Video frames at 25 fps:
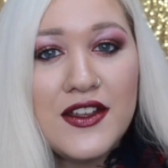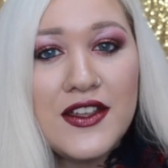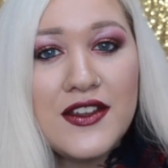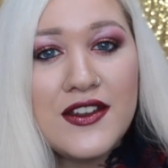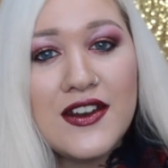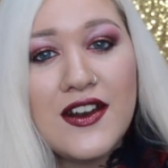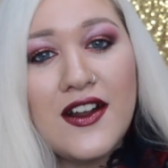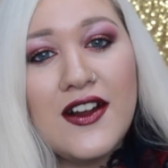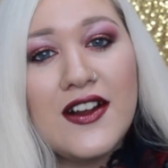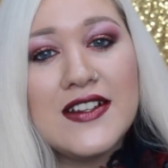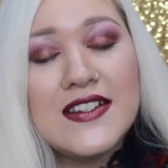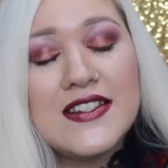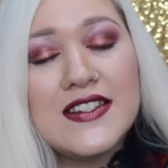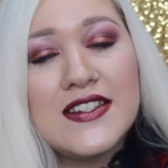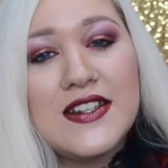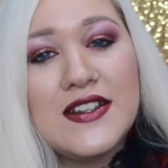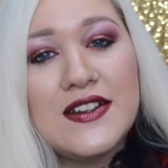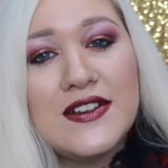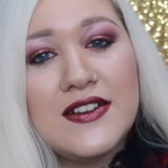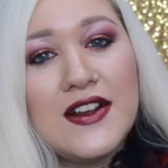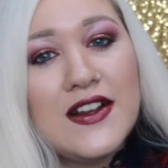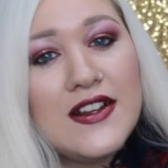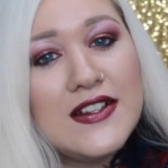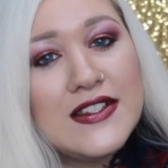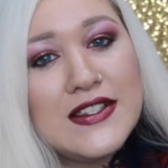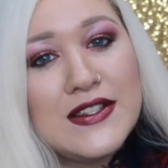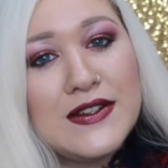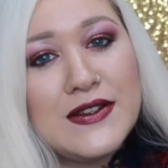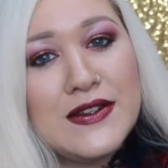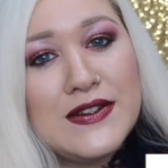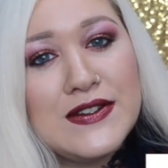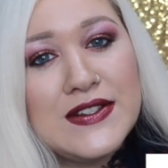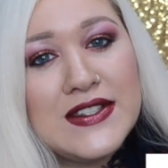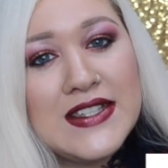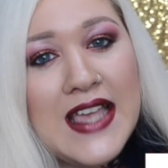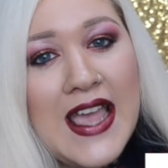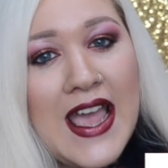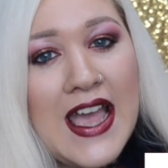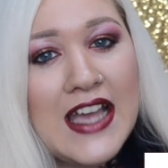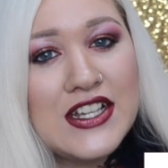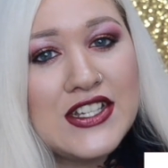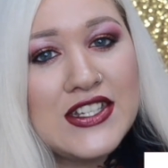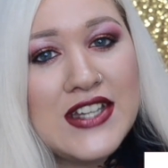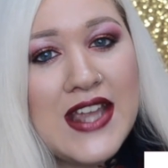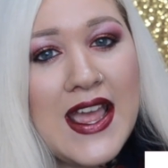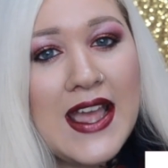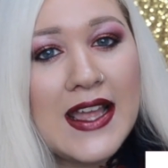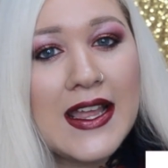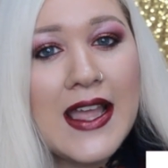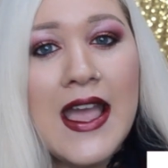You can also also use the
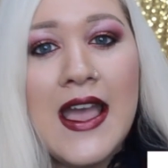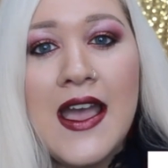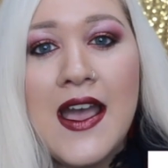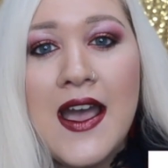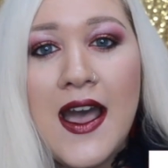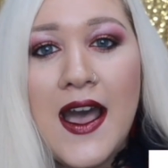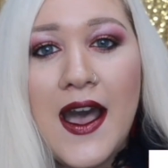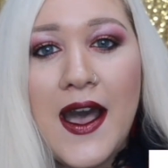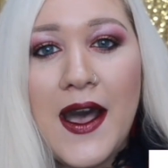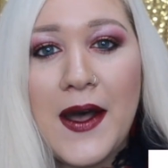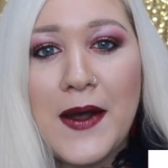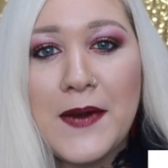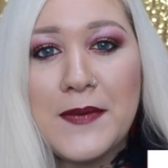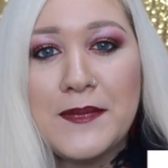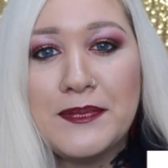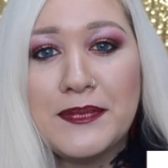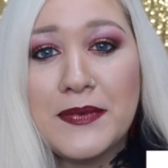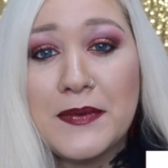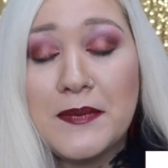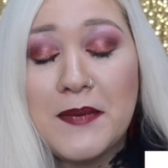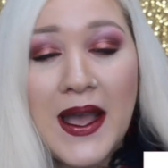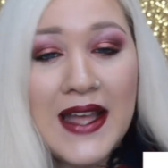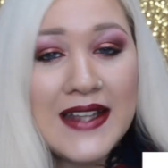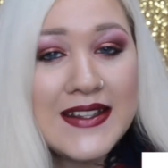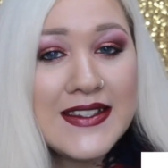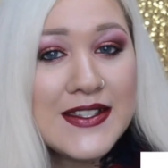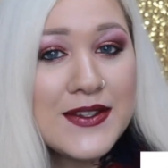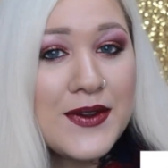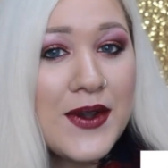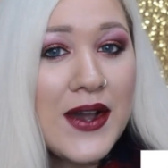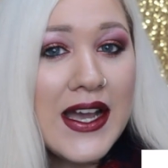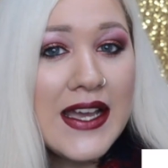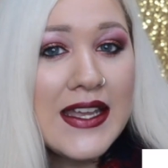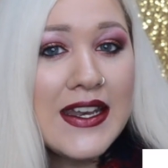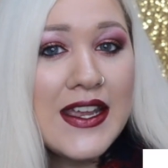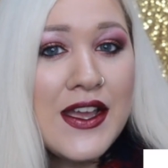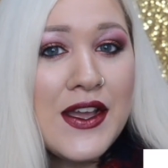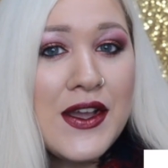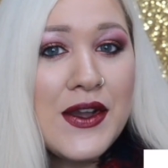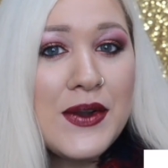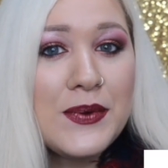hashtag um, Mod Squad,